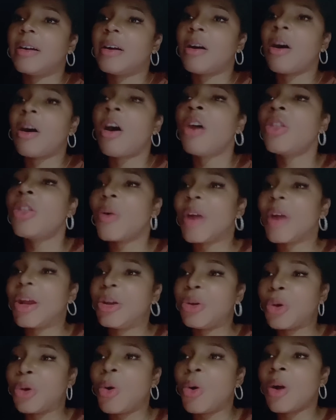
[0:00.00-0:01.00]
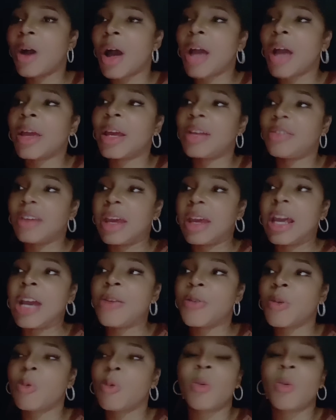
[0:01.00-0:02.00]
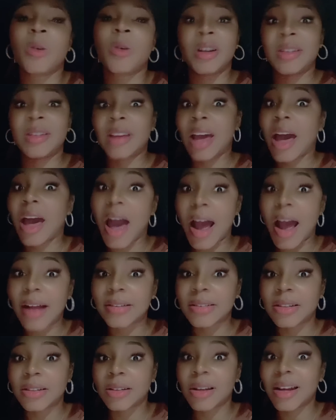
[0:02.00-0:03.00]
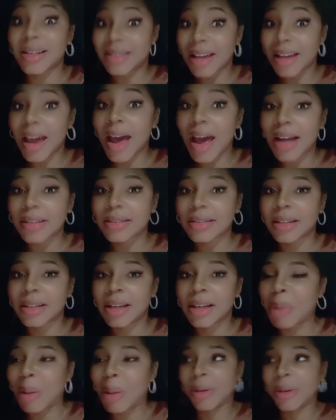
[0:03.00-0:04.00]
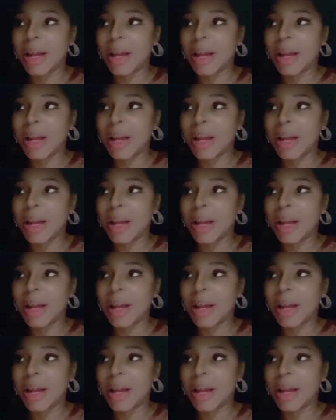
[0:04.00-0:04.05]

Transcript: although I know God gets angry when we're attacked. Because remember,